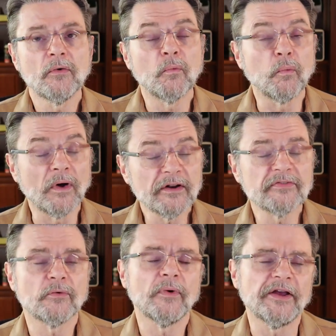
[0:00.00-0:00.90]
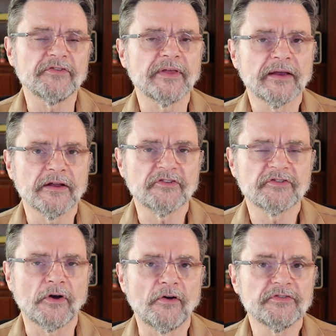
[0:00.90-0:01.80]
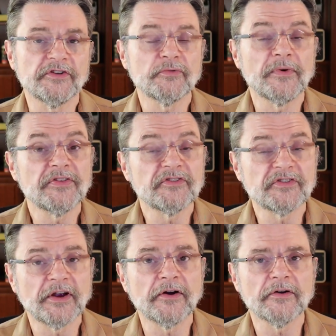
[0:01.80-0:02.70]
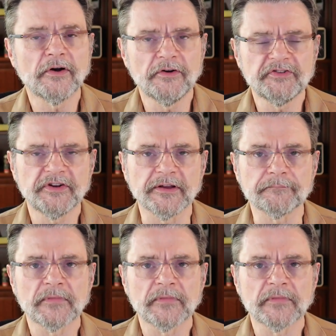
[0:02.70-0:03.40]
One of the ways that gets solved is with shared hosting.